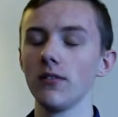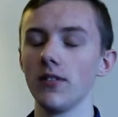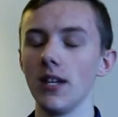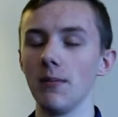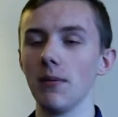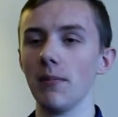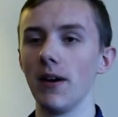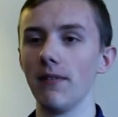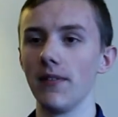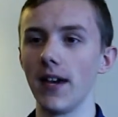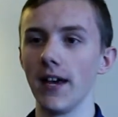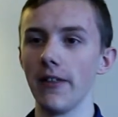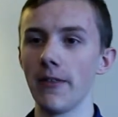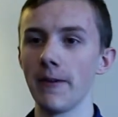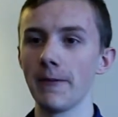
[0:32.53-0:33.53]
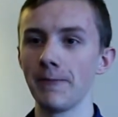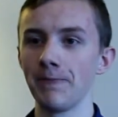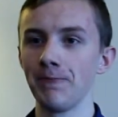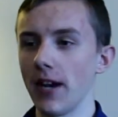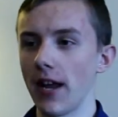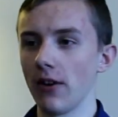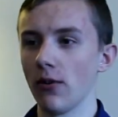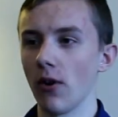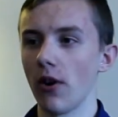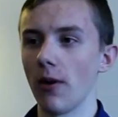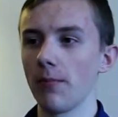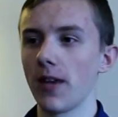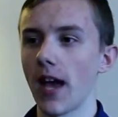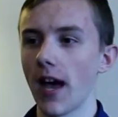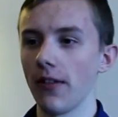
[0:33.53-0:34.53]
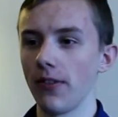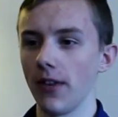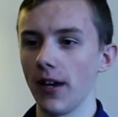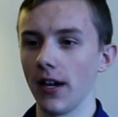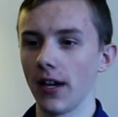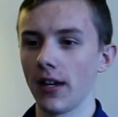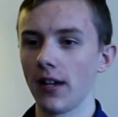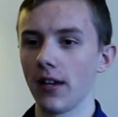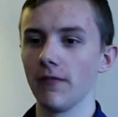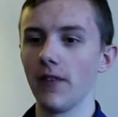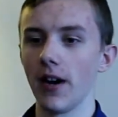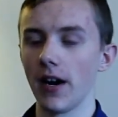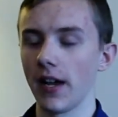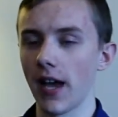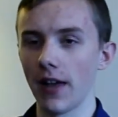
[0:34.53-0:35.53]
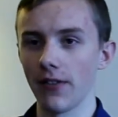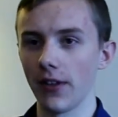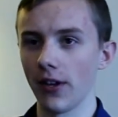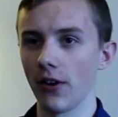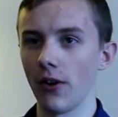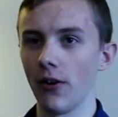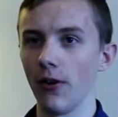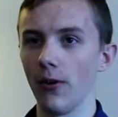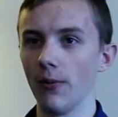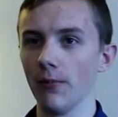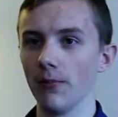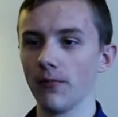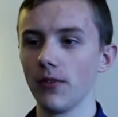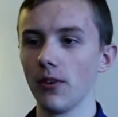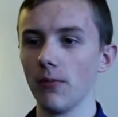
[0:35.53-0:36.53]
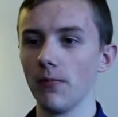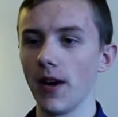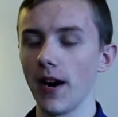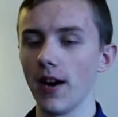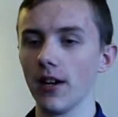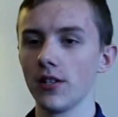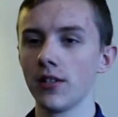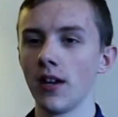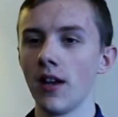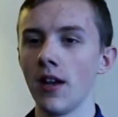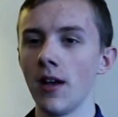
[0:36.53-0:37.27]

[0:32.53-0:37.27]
deepen my faith. And I'd grown up Catholic, very Catholic home, good parish,